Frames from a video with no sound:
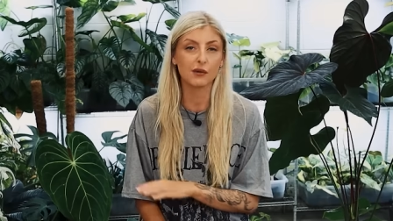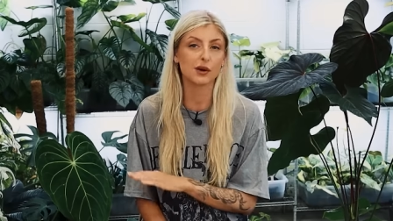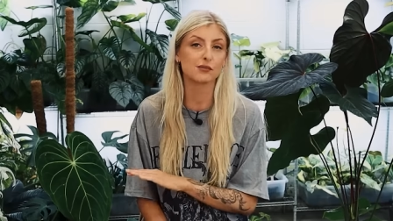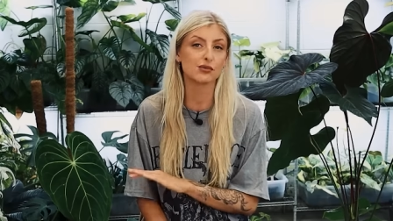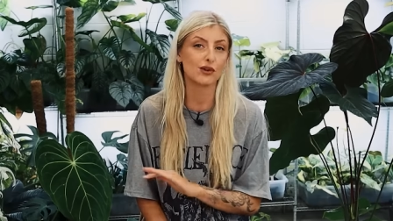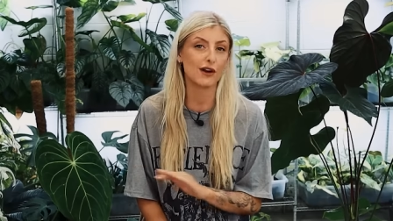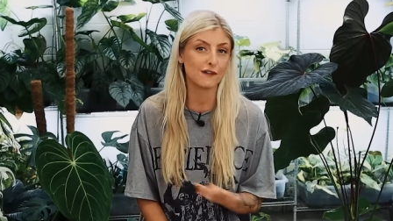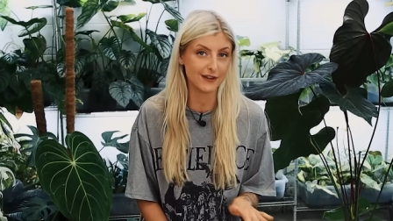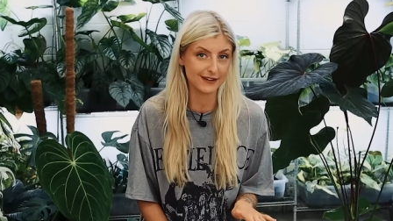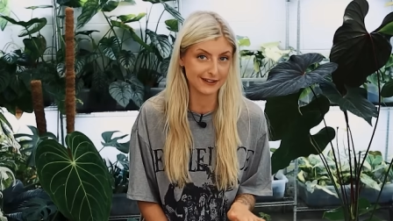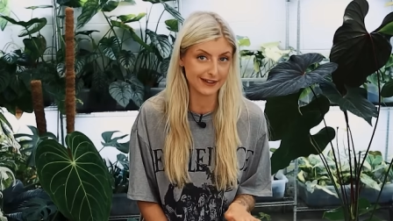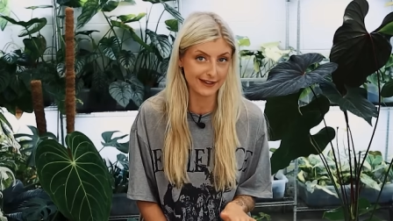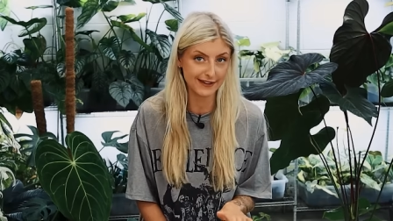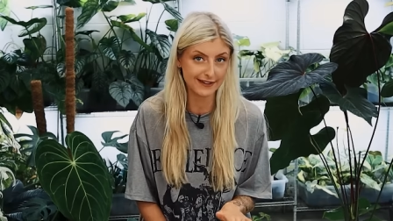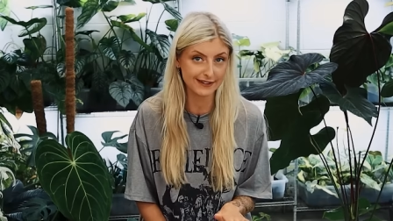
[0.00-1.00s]
I want to preface
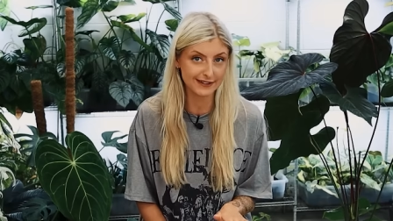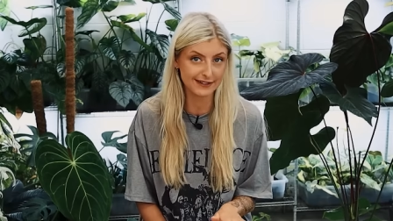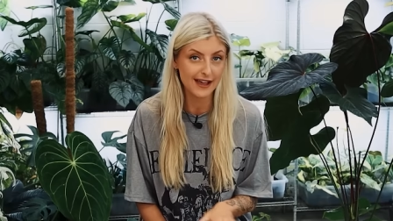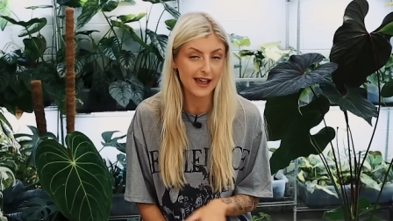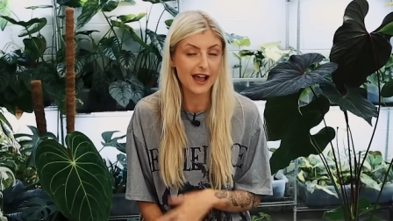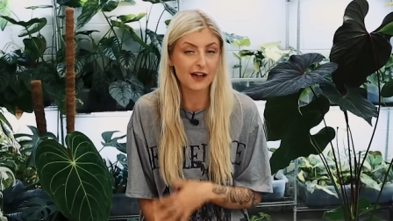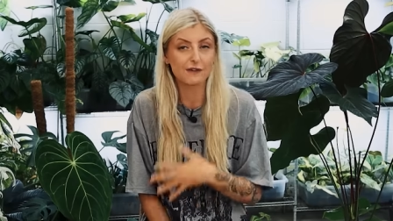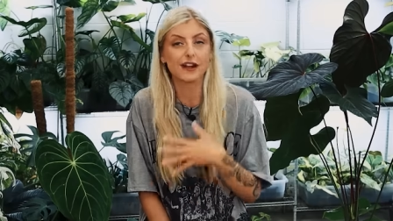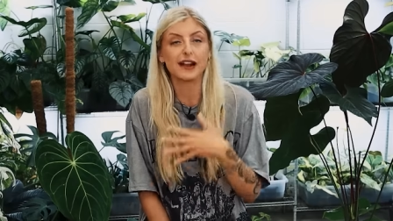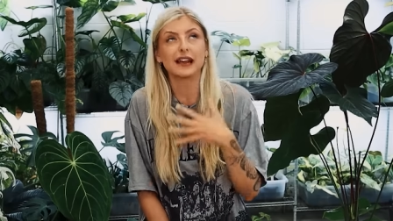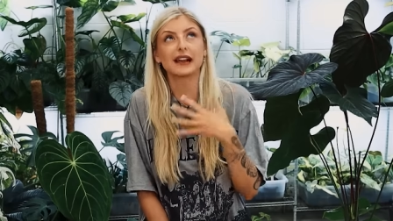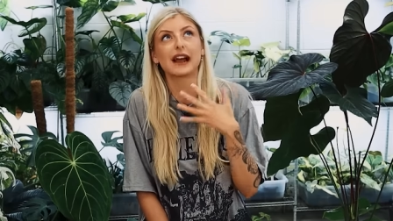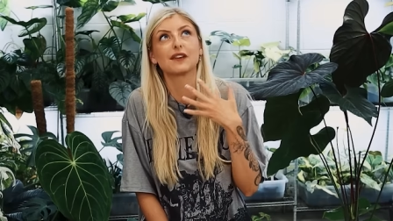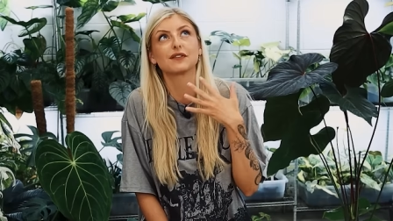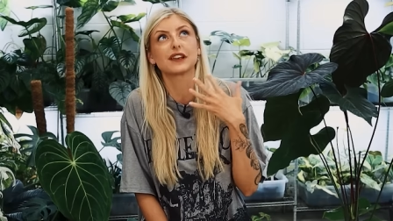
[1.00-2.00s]
this. I feel
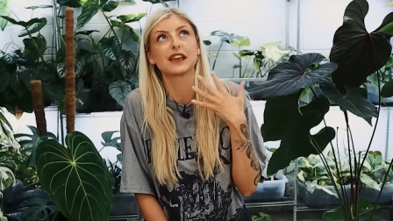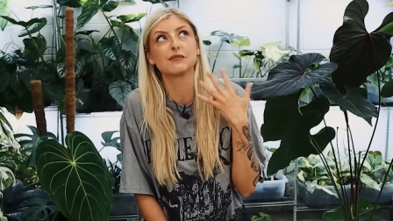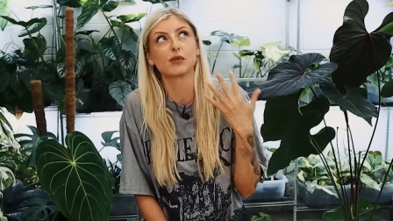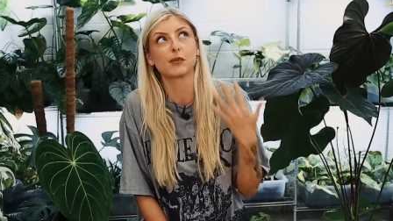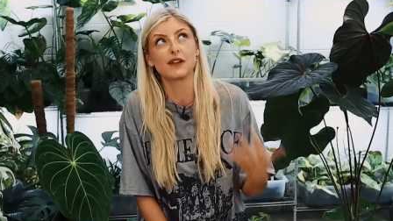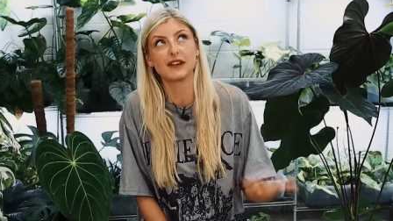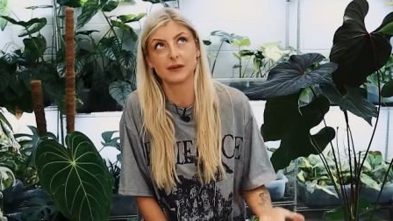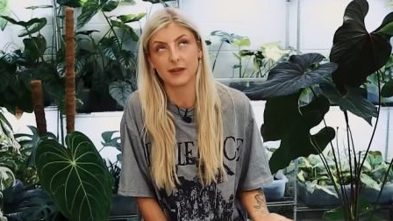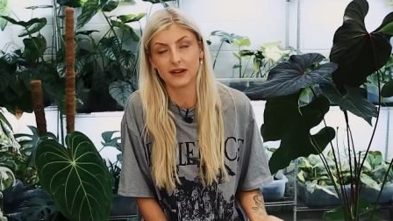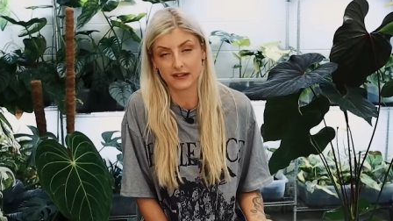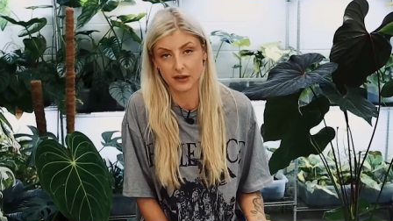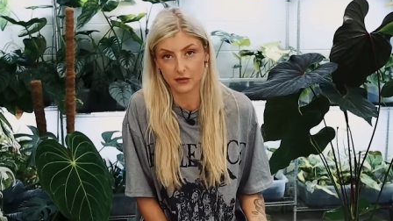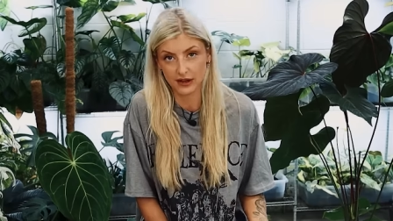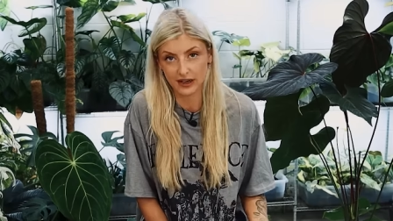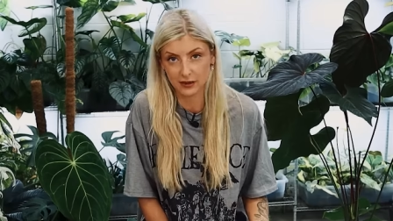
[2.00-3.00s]
like I have to keep repeating
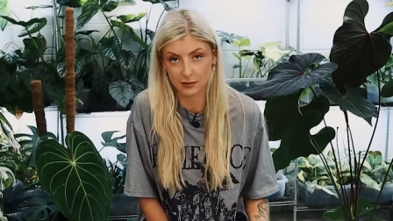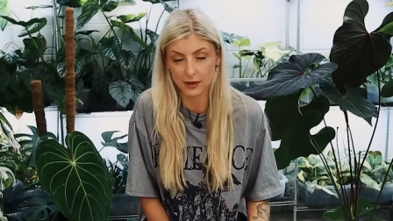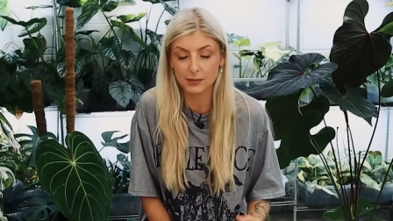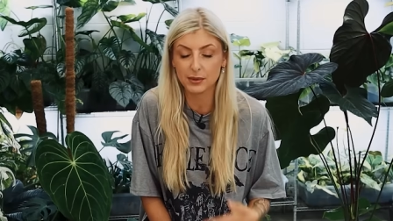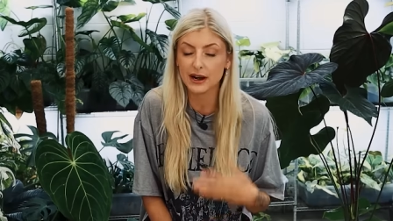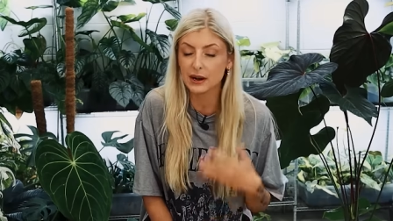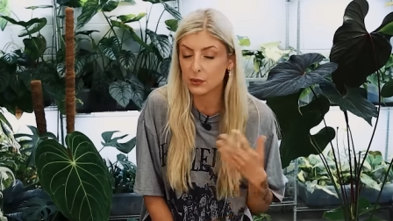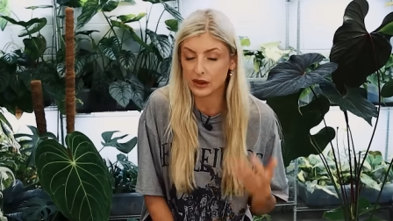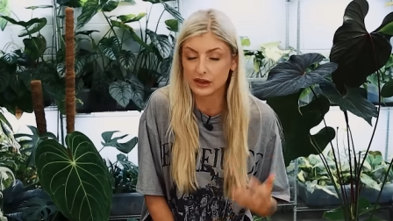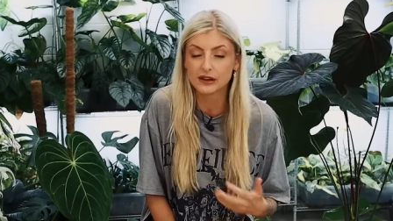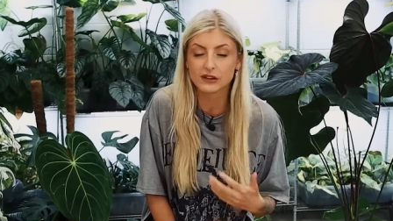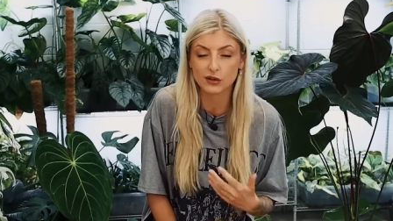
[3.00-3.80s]
myself a little bit, but I will.